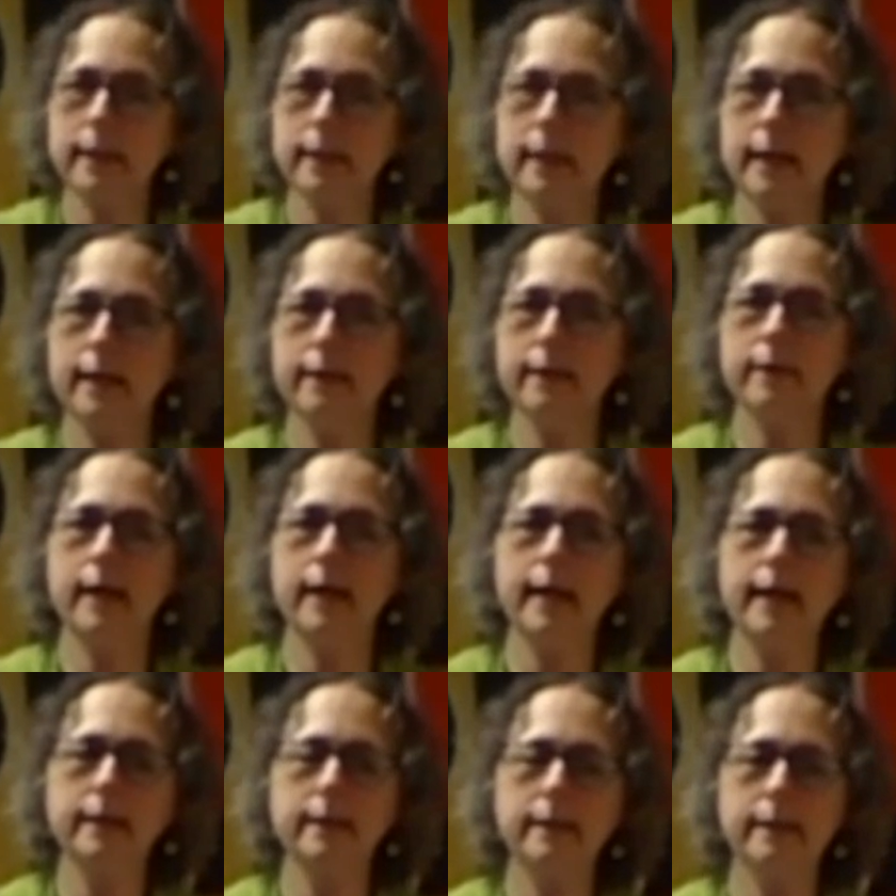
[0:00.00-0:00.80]
And
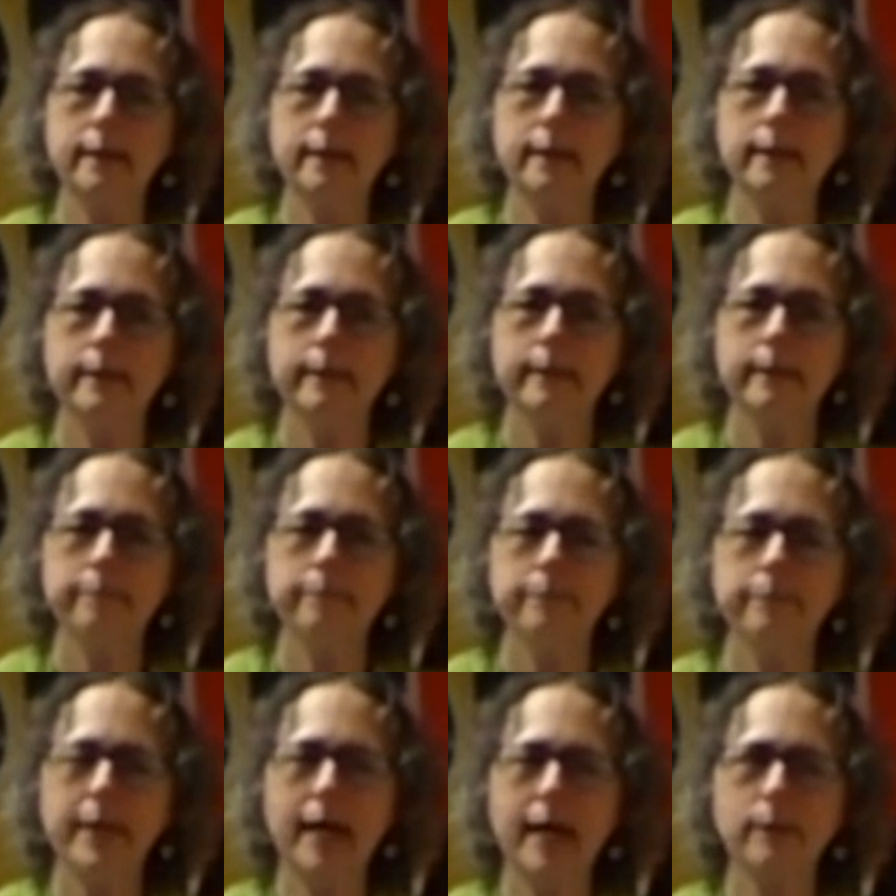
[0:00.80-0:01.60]
then
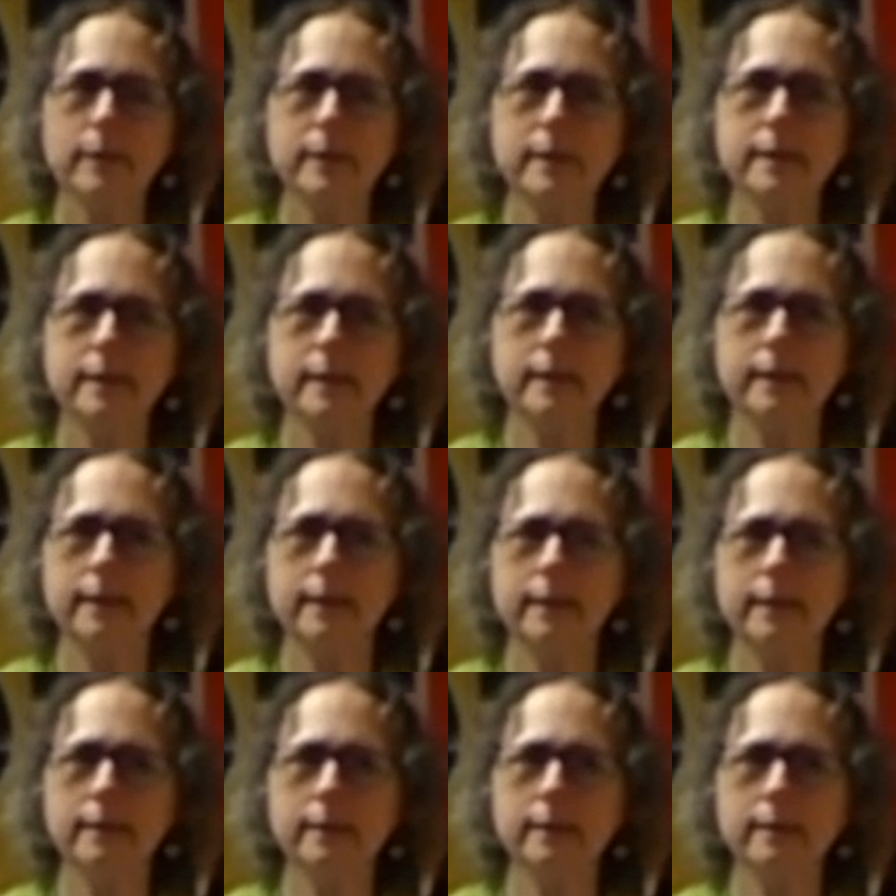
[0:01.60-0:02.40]
that was
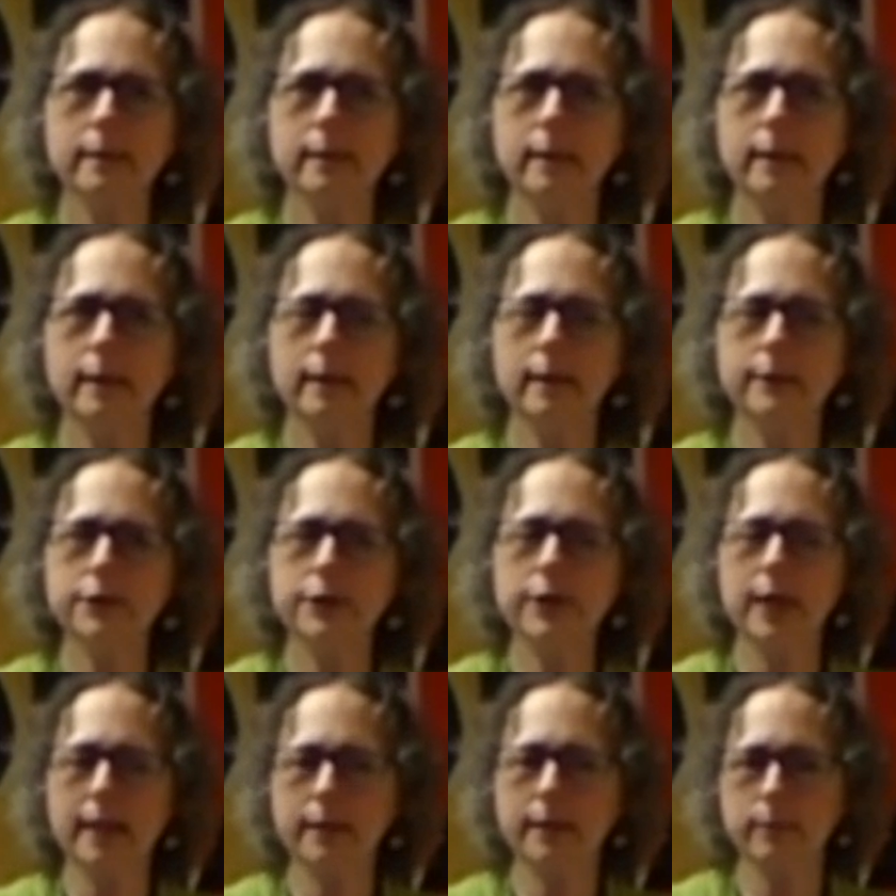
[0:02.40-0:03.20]
in
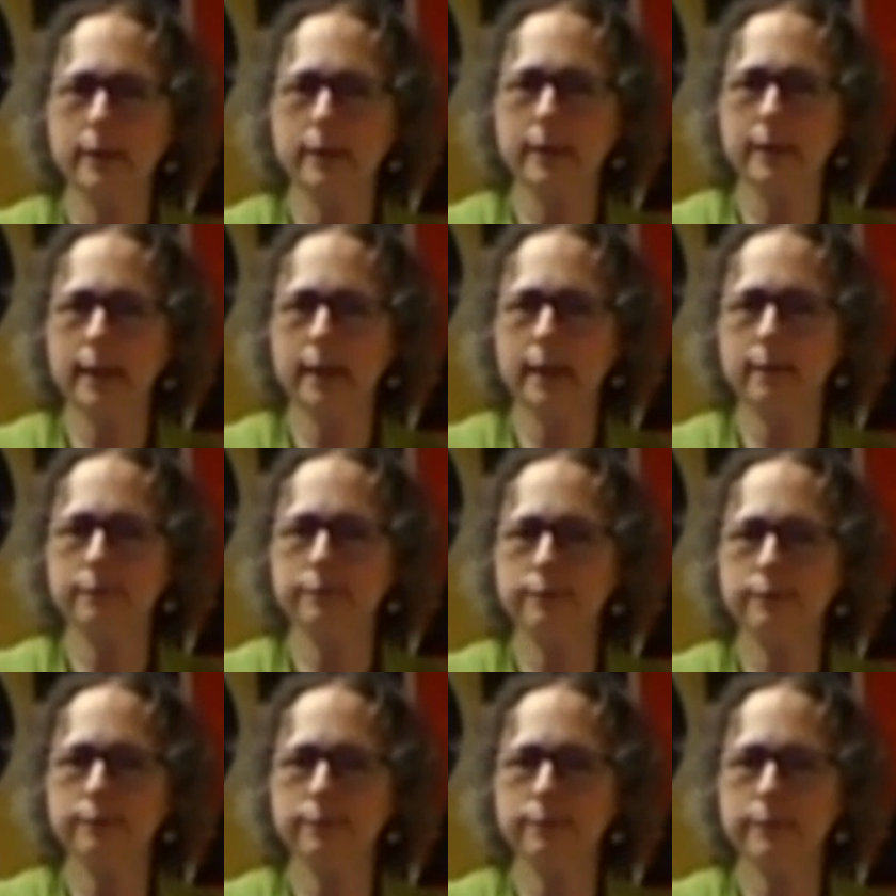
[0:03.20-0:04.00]
January of
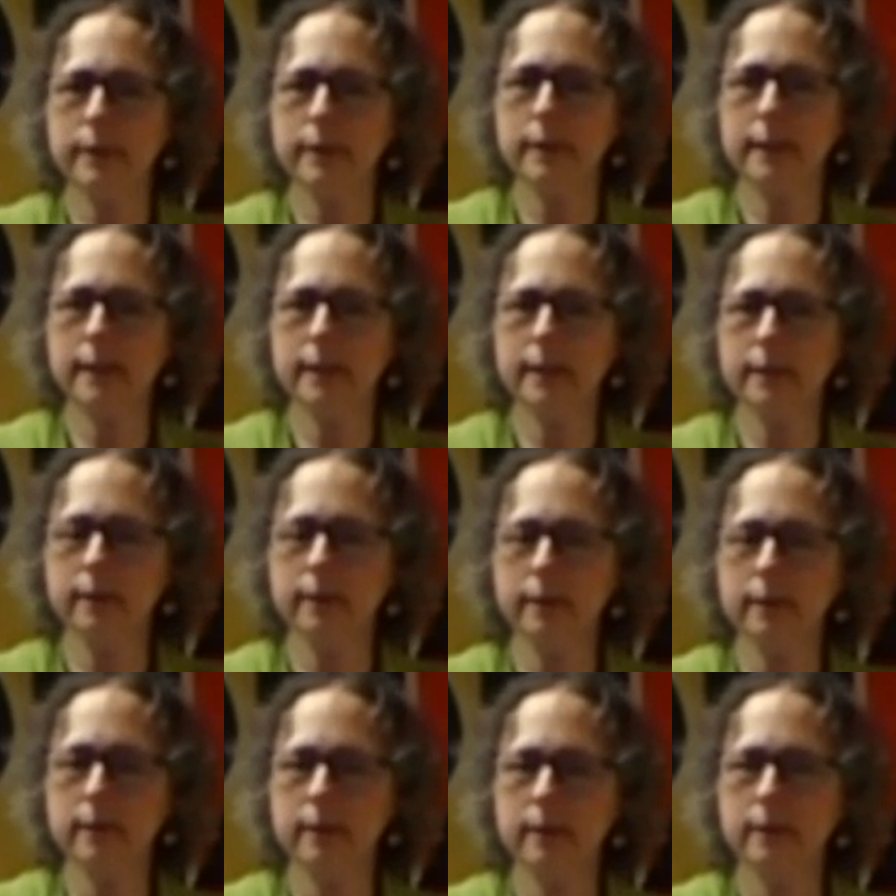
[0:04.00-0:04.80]
the
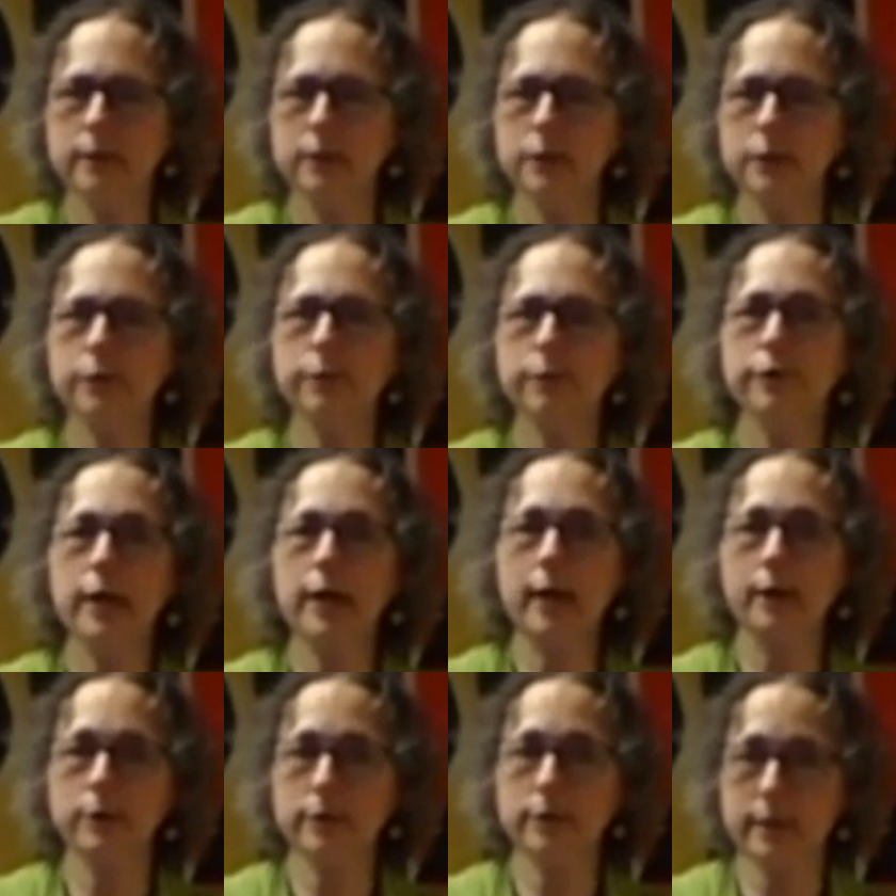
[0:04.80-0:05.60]
year
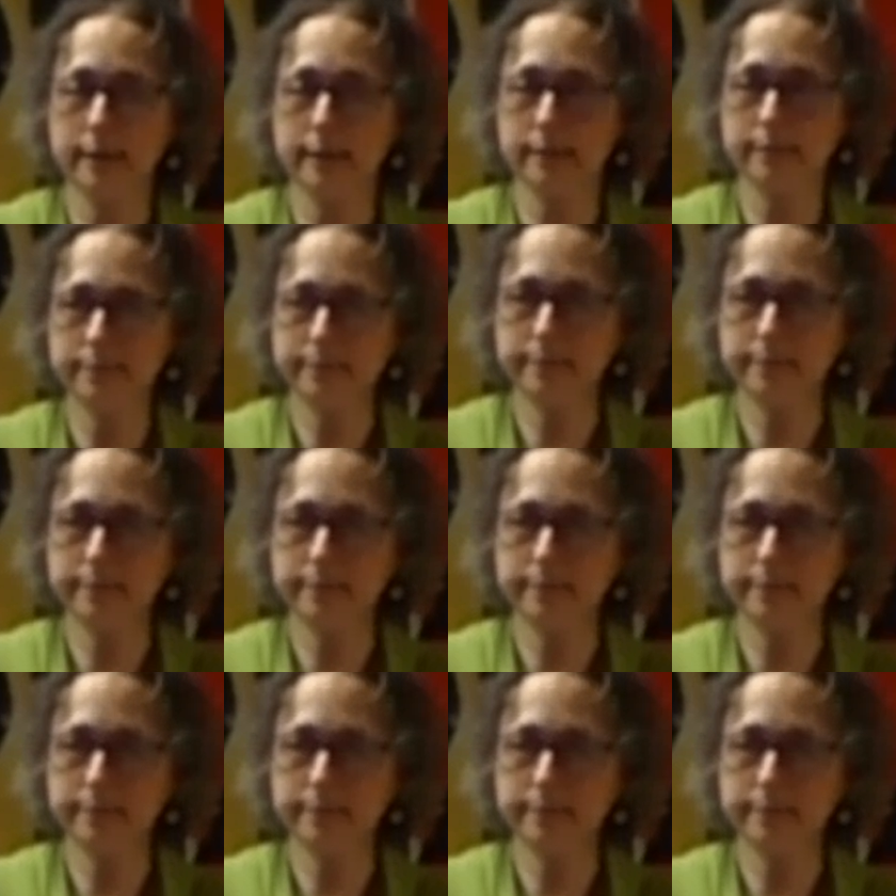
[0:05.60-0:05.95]
2000.